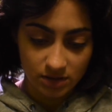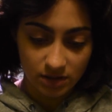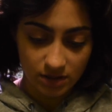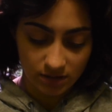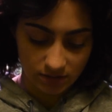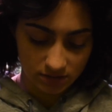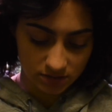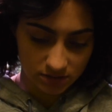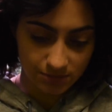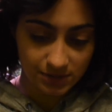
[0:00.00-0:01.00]
And then
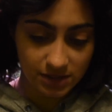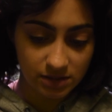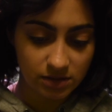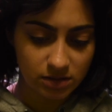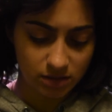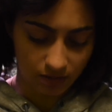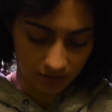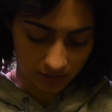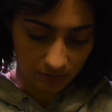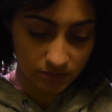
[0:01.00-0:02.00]
to me,
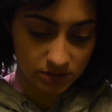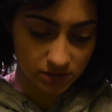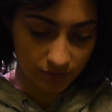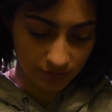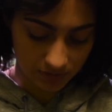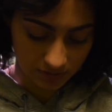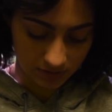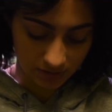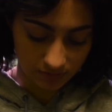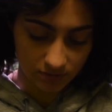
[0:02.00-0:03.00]
that one's different than
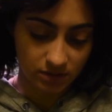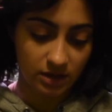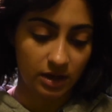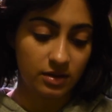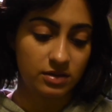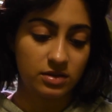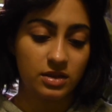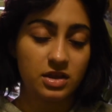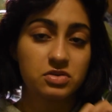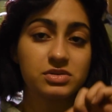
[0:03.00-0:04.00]
that one. Okay. Then
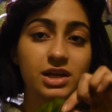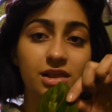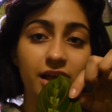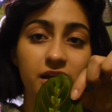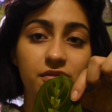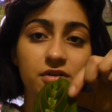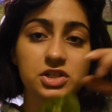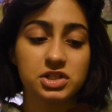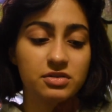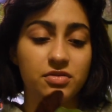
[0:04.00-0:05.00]
this one's like a lighter
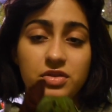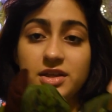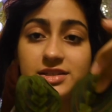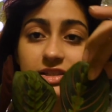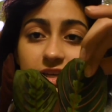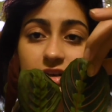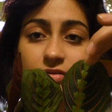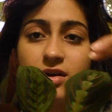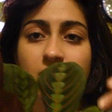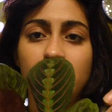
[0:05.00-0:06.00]
version of this leaf,
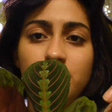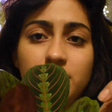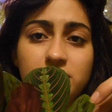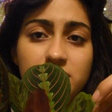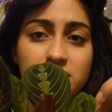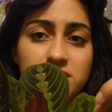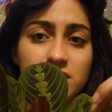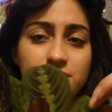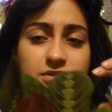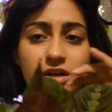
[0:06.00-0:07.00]
but this
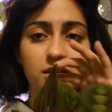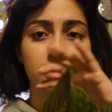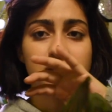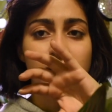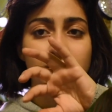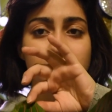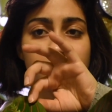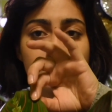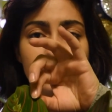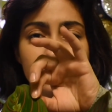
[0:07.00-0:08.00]
leaf is not the same as
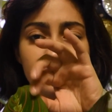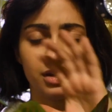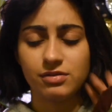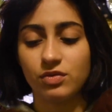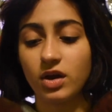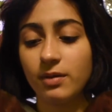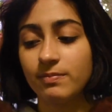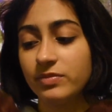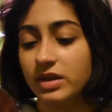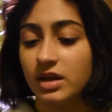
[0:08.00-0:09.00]
this leaf, okay?
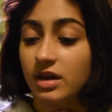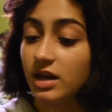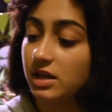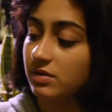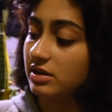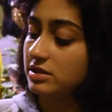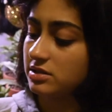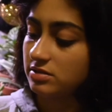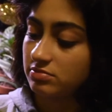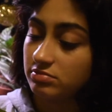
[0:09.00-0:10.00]

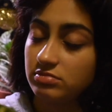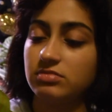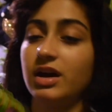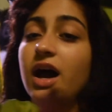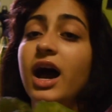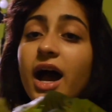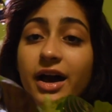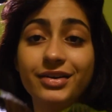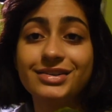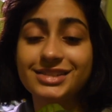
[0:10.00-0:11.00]
Anyways, I
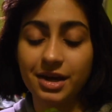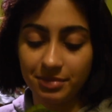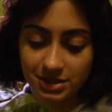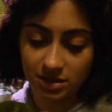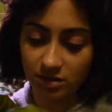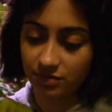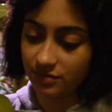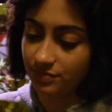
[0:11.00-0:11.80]
understand myself.